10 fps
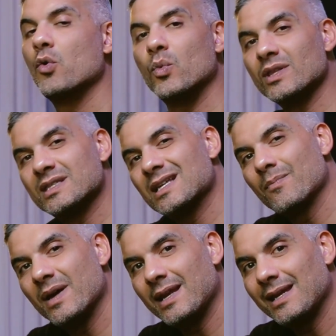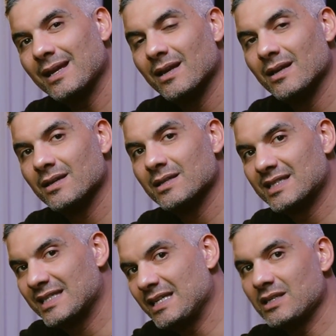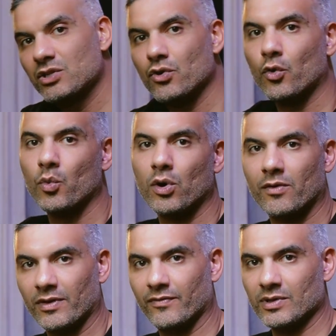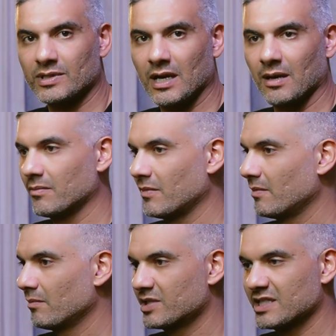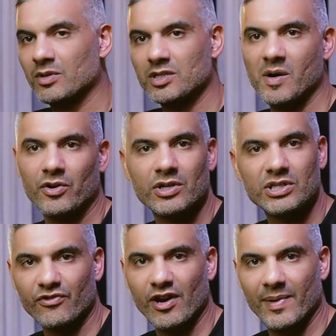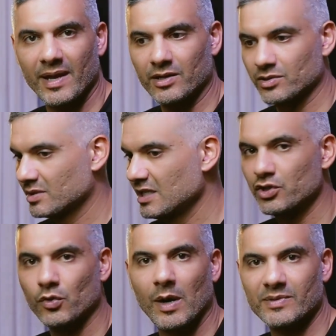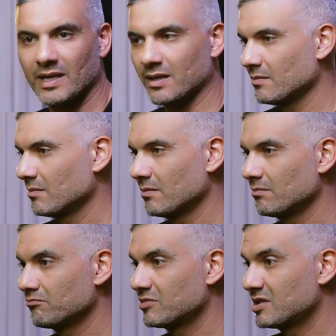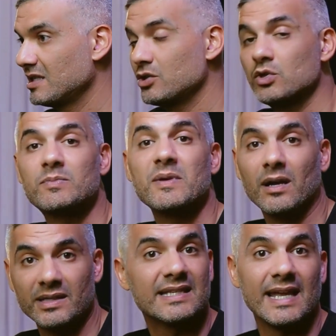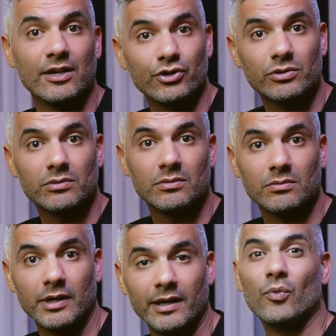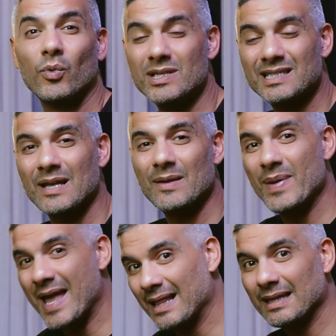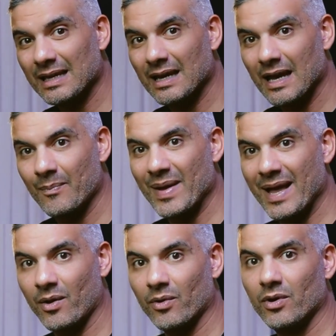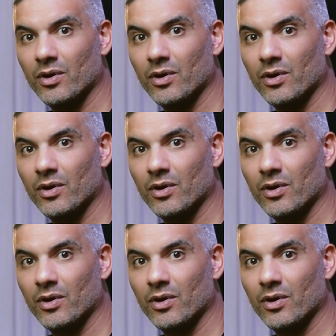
When somebody sees your work for the first time, stumbles upon your Instagram page, sees your website, sees you speak on stage, right? What's compelling about